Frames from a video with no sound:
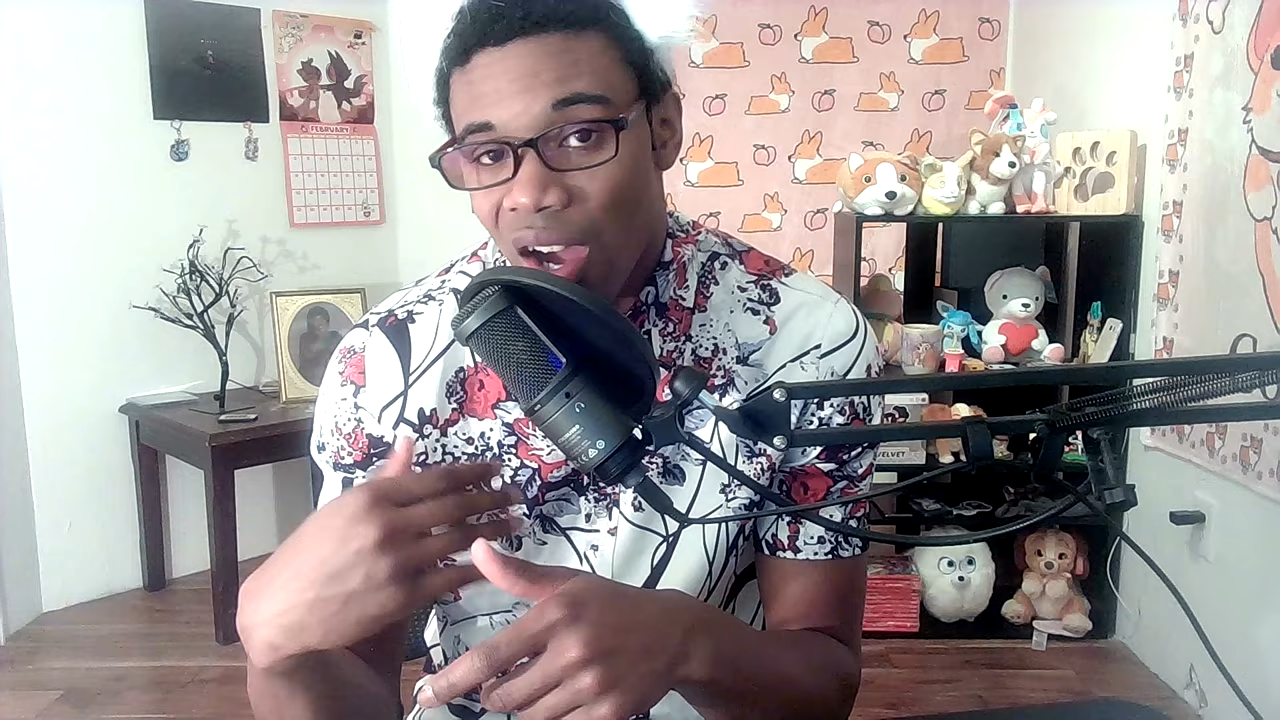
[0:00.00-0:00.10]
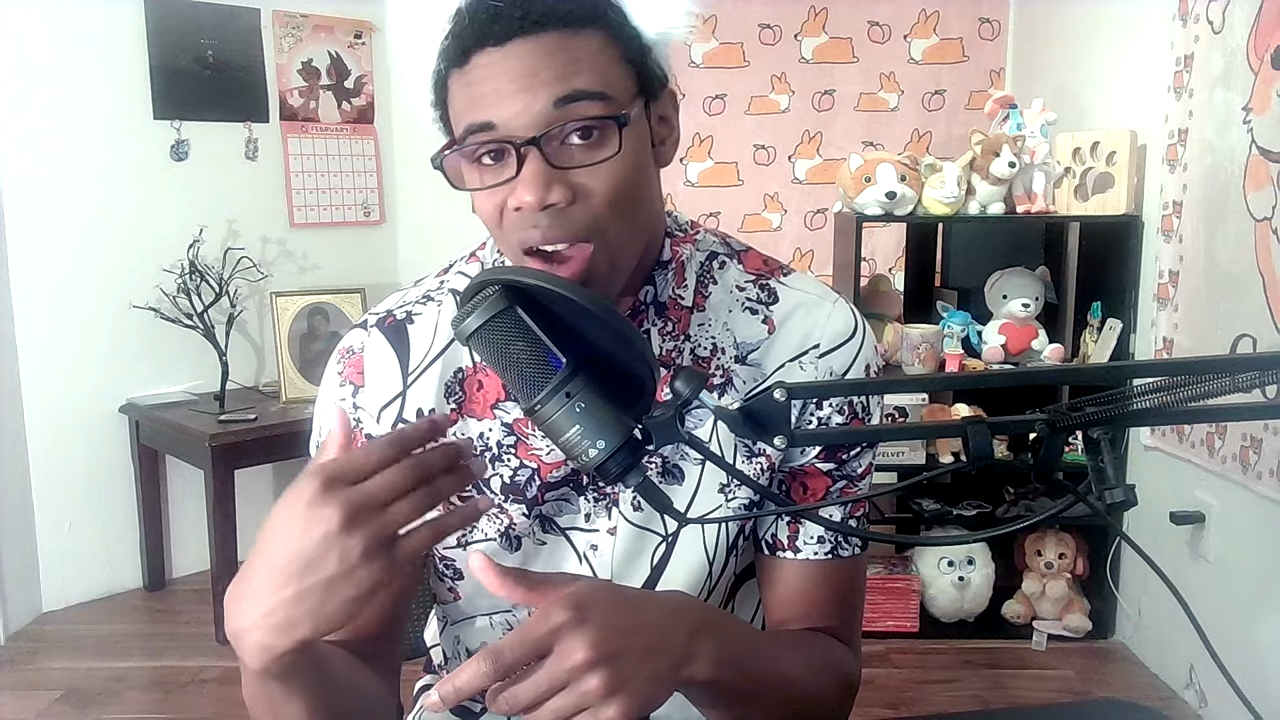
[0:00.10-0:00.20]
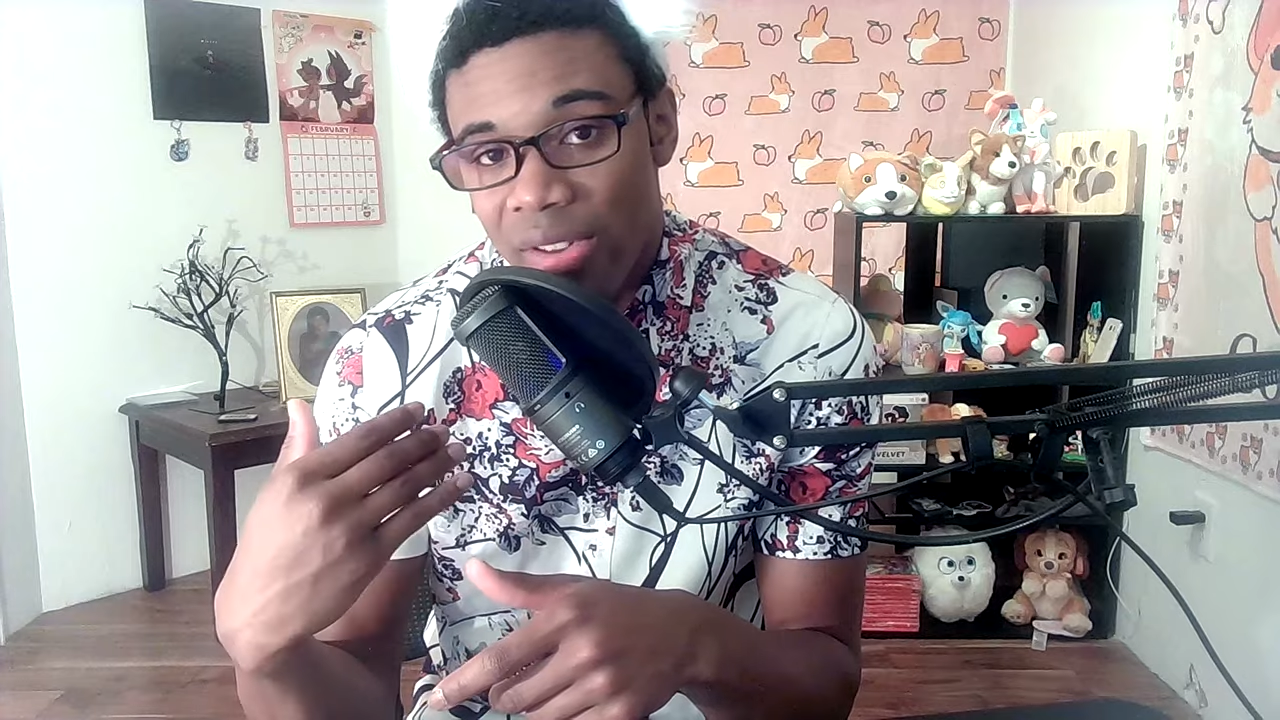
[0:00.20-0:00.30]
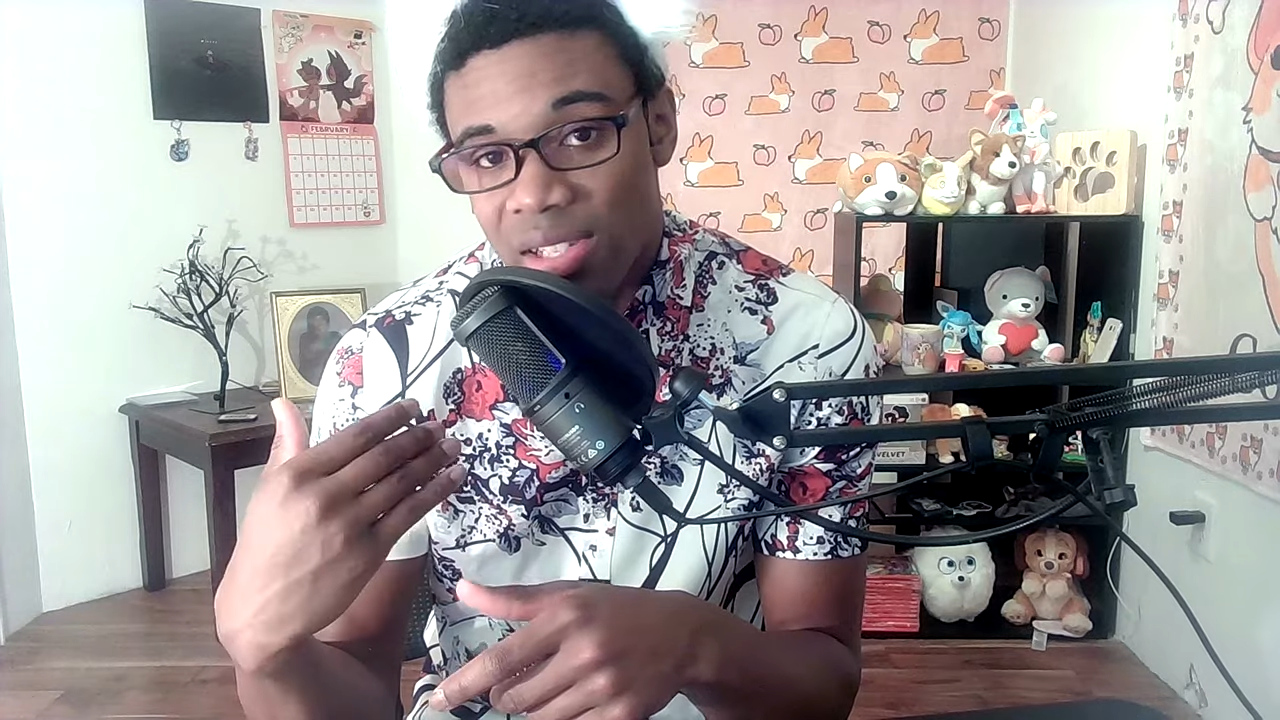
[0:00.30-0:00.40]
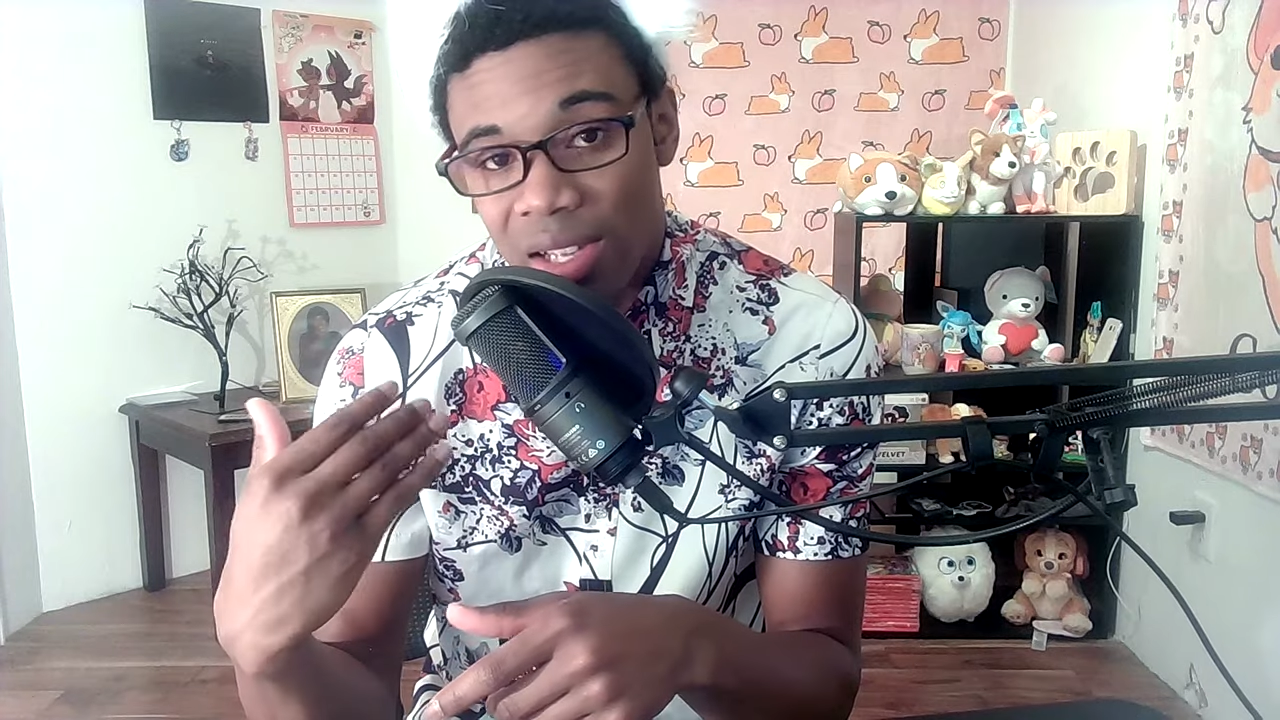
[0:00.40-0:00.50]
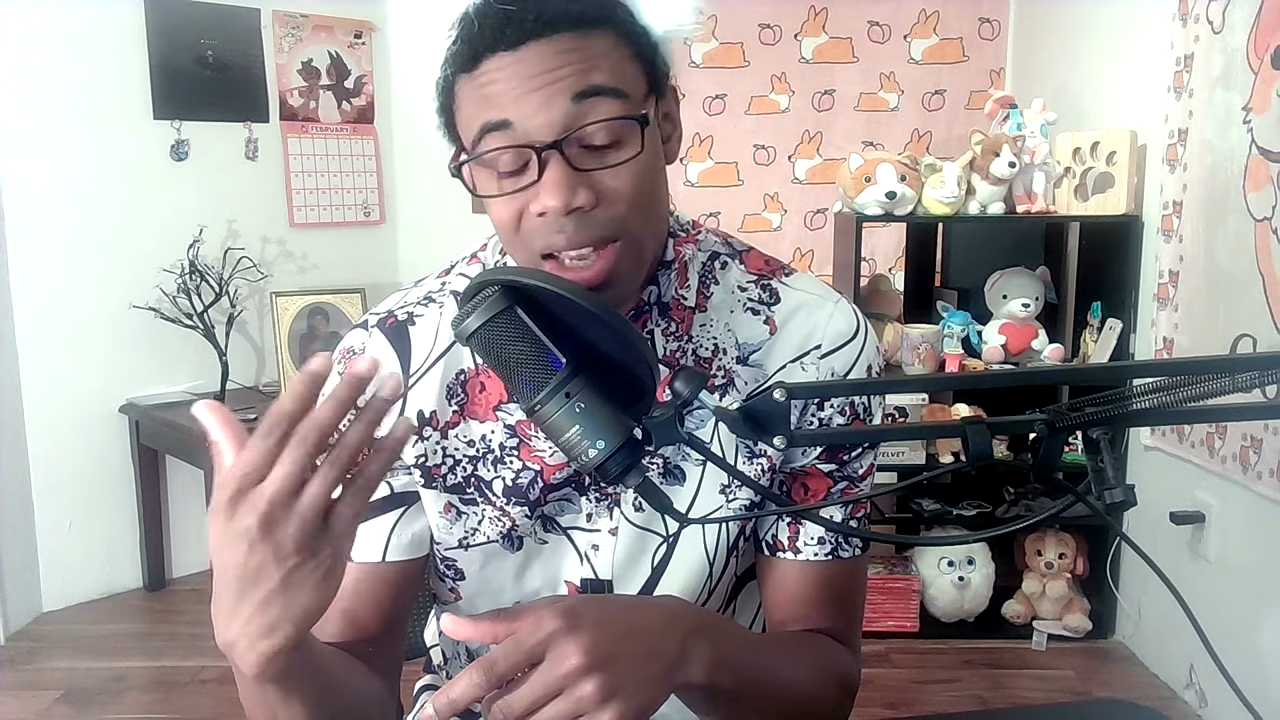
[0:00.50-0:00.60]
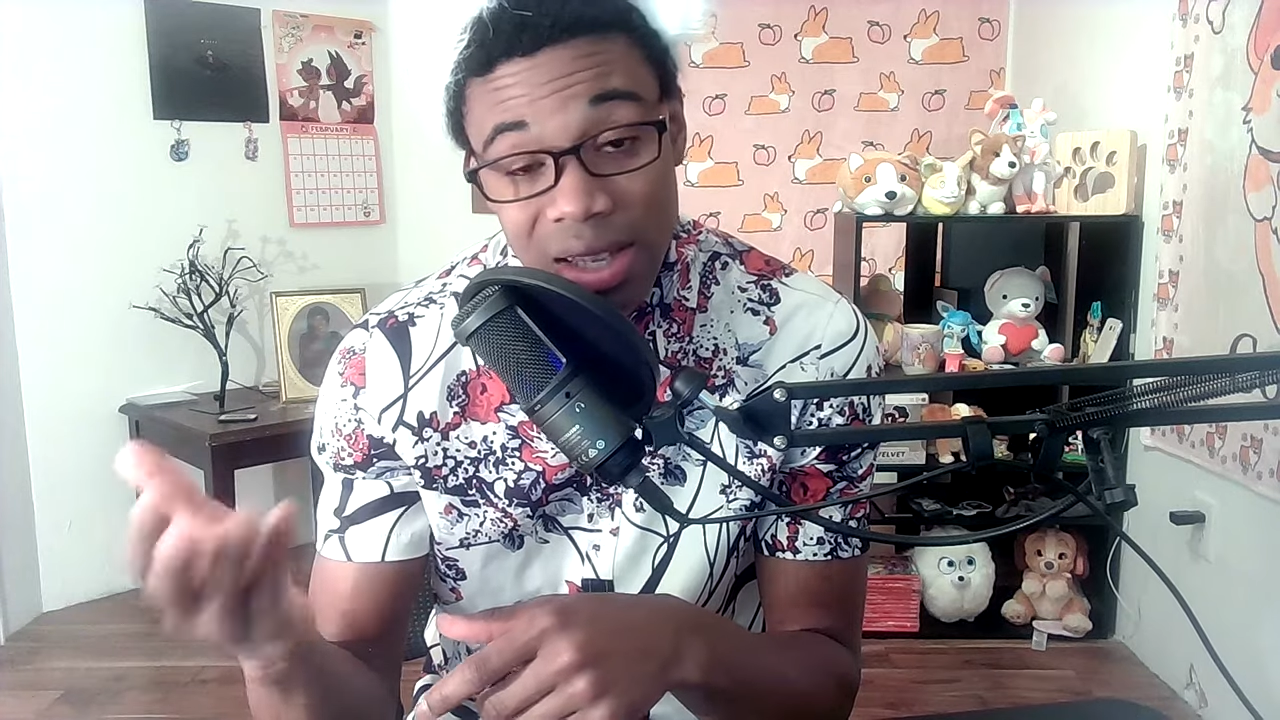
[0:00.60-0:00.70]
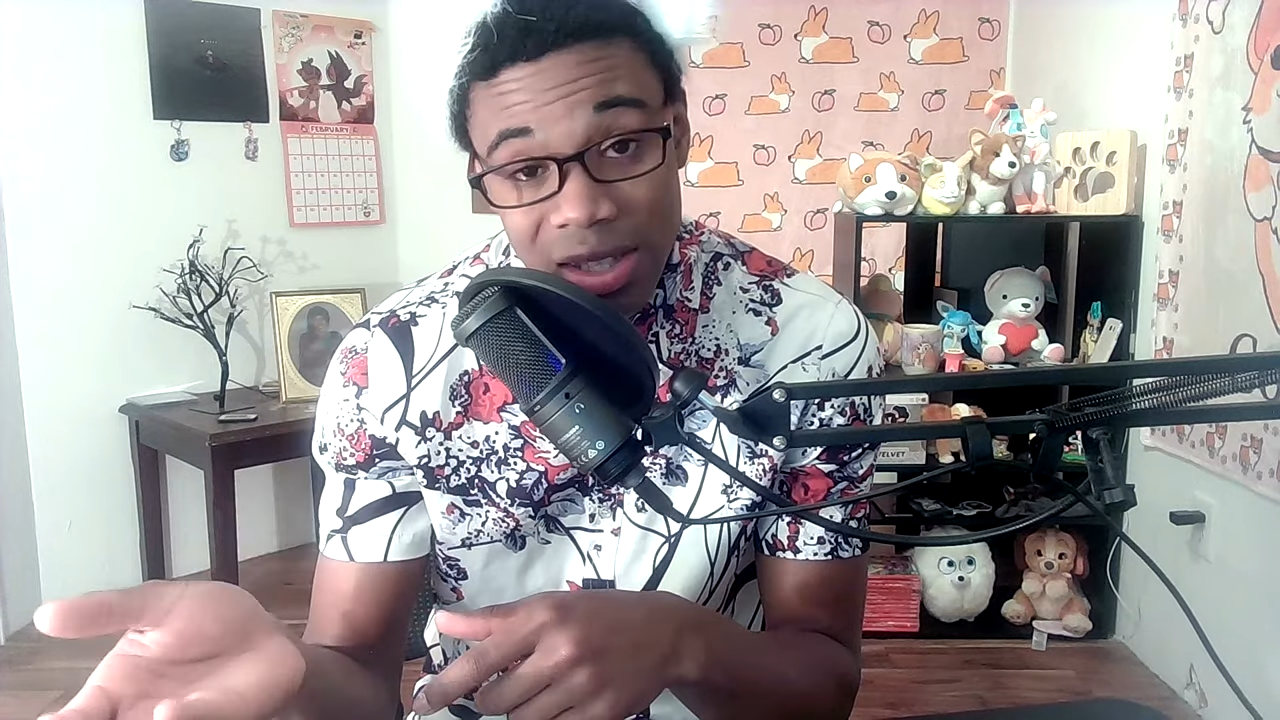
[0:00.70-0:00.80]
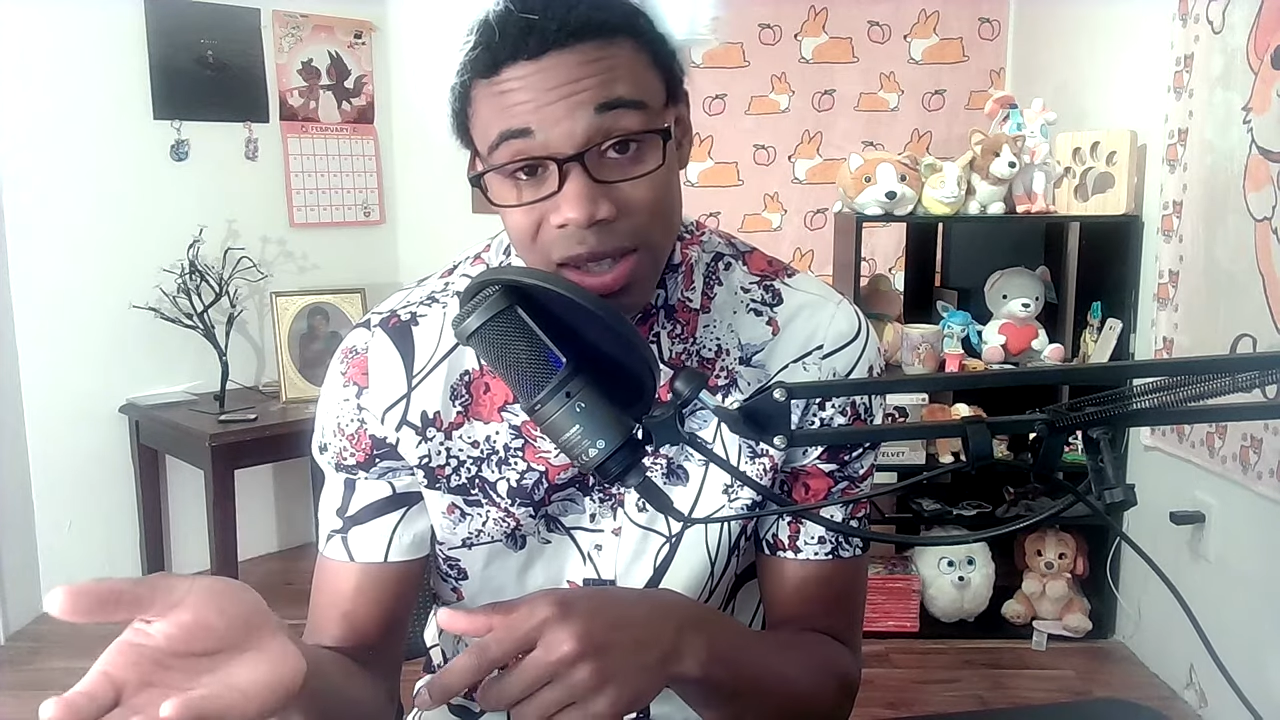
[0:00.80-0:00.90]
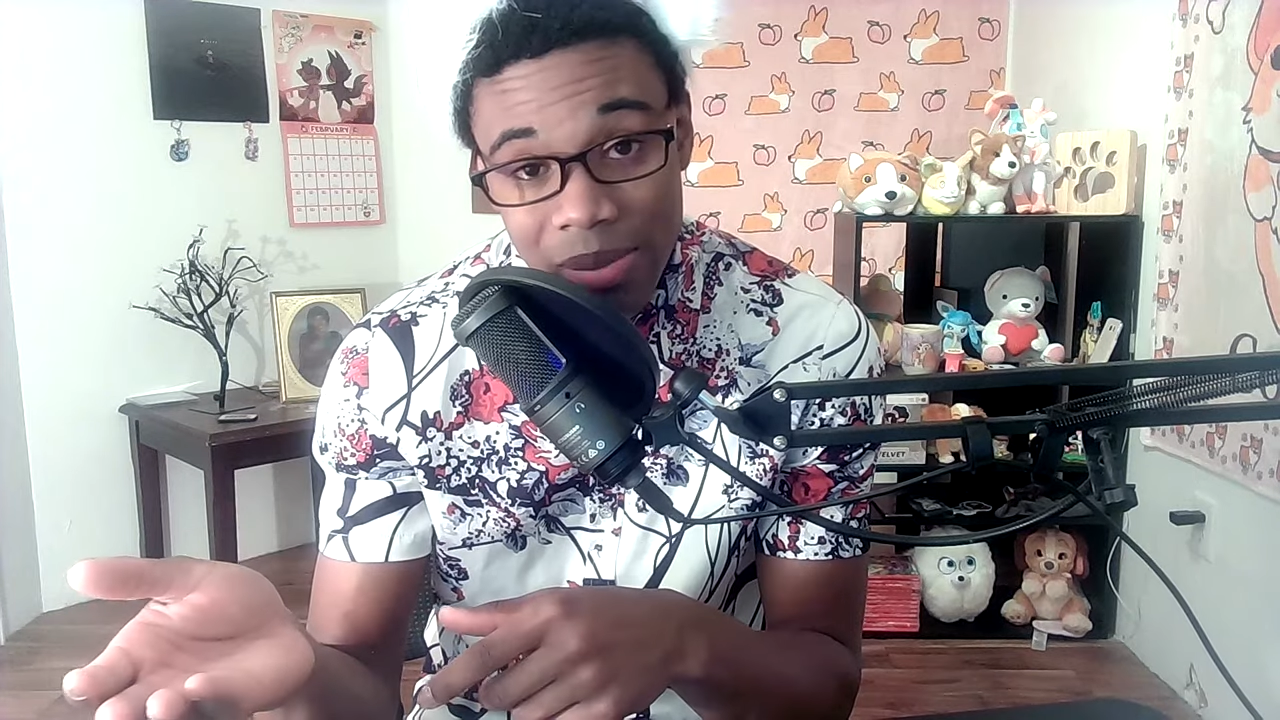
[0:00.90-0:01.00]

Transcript: obviously hinted